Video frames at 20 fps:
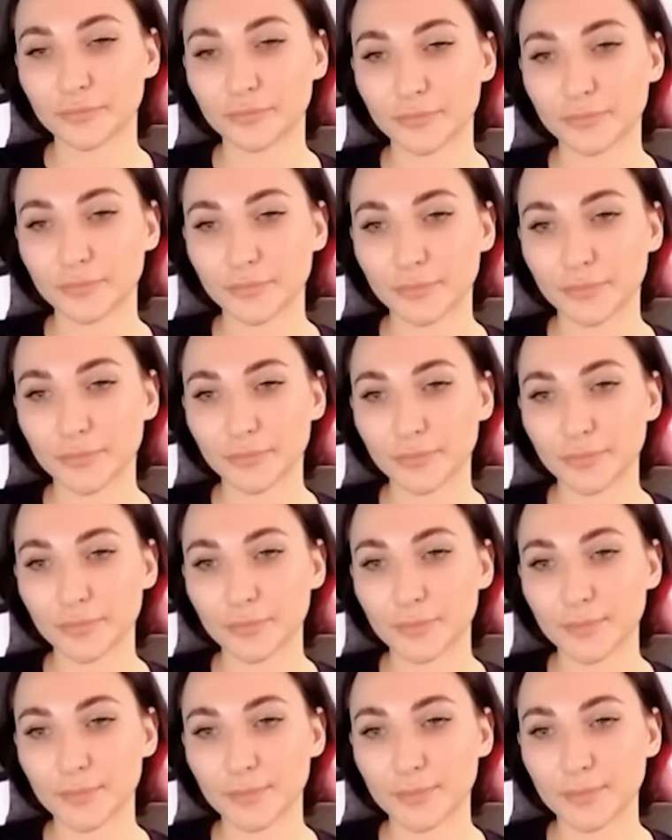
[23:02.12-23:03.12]

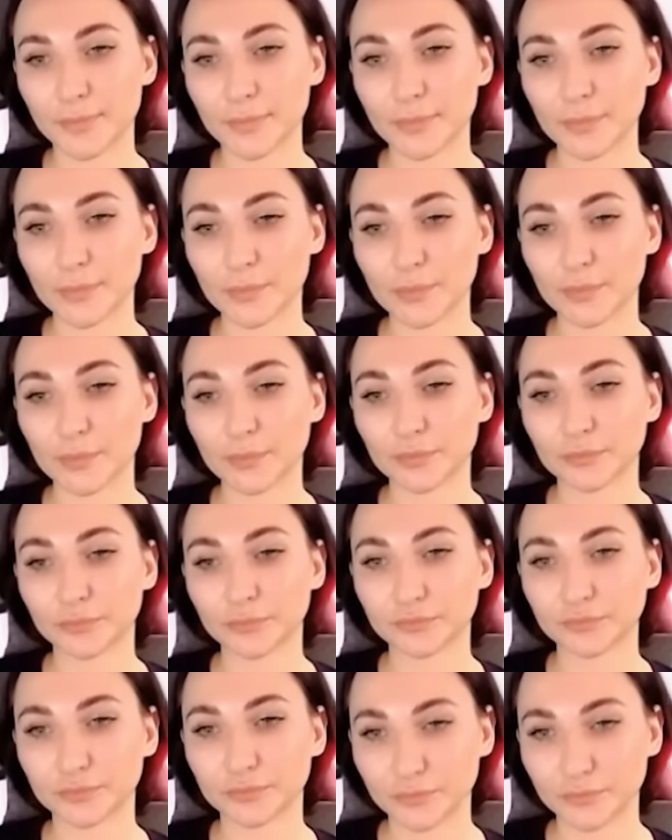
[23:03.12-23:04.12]

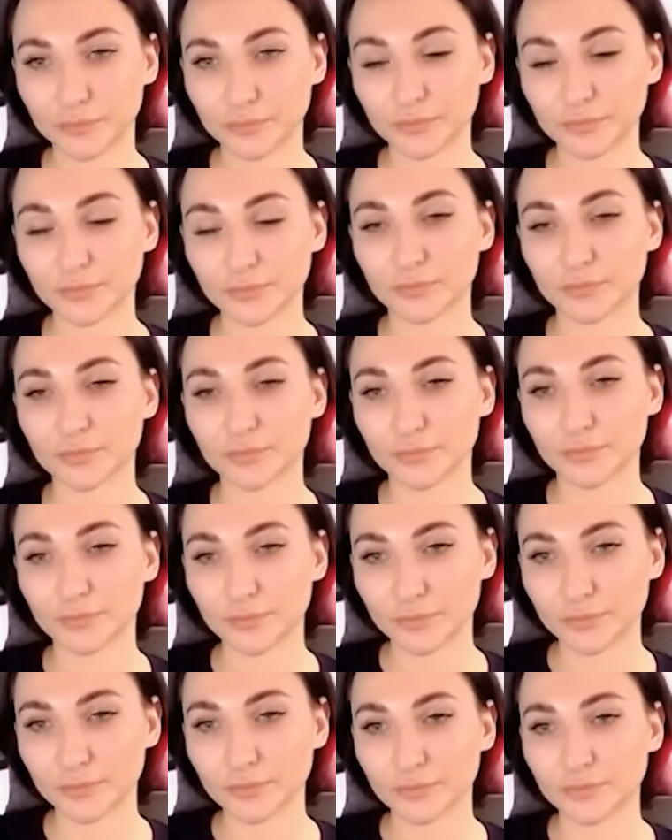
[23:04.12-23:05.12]

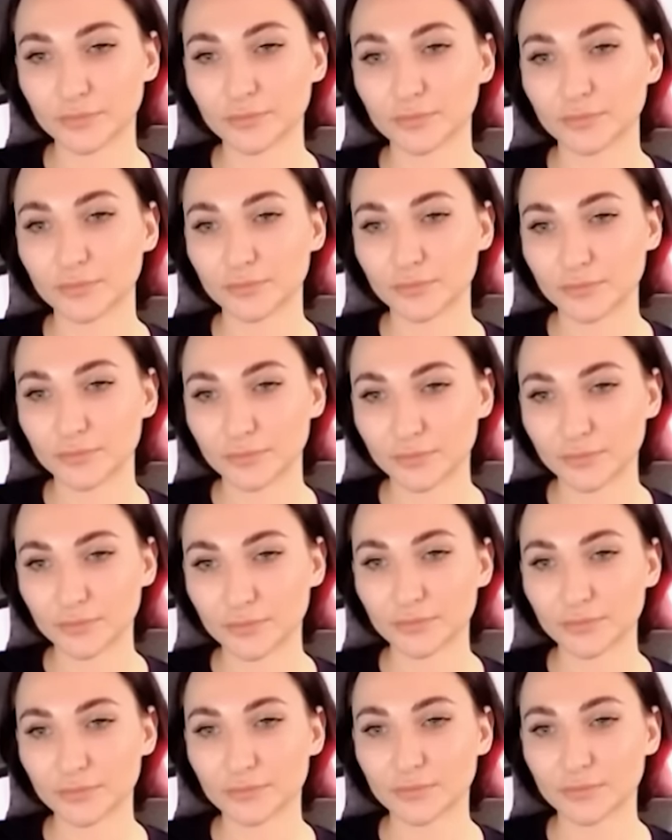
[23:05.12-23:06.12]

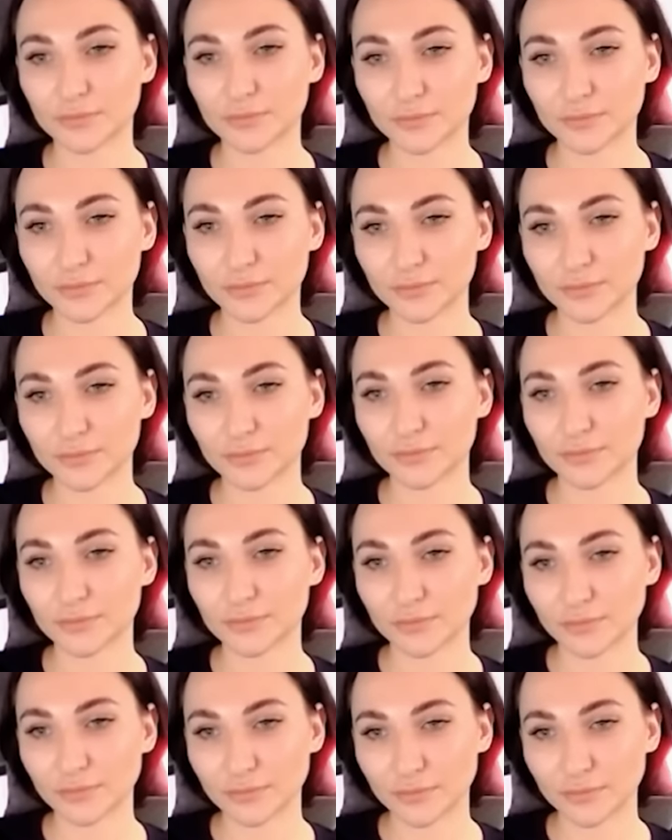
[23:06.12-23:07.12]

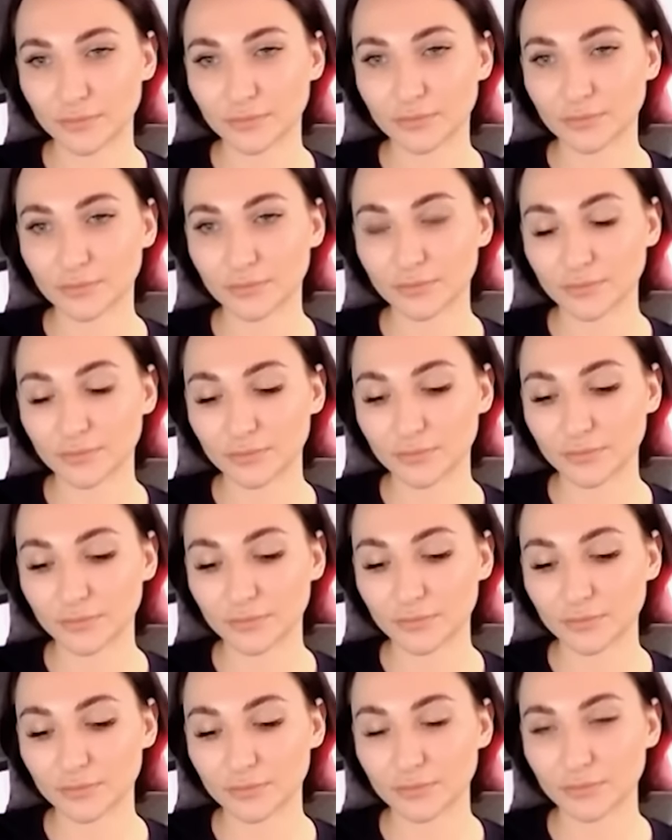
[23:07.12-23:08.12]

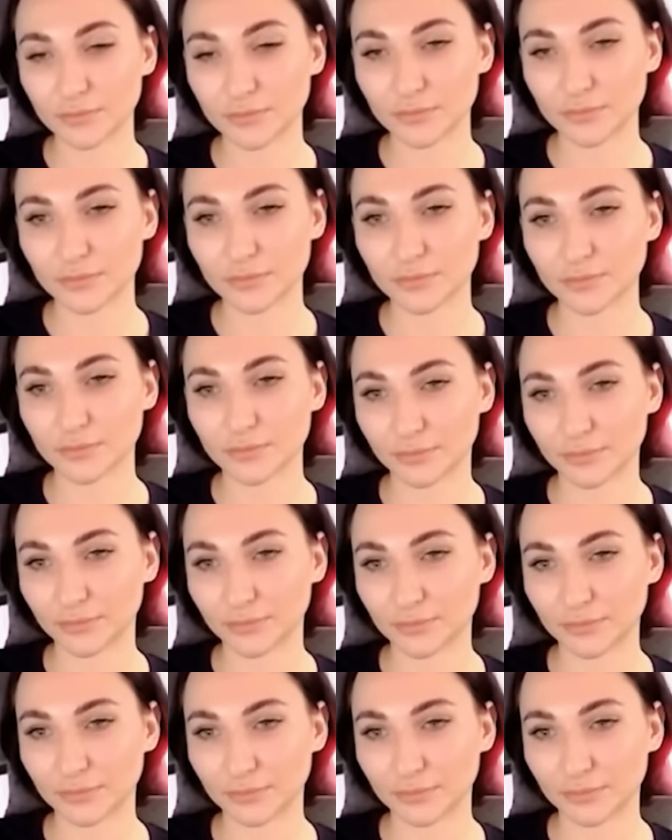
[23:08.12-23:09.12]

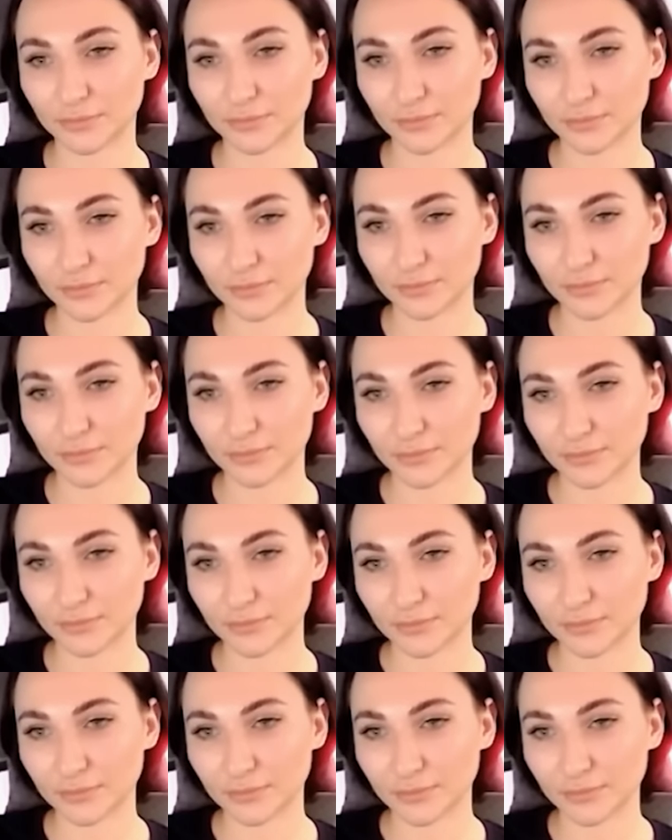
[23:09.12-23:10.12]
No words are spoken by the person on screen.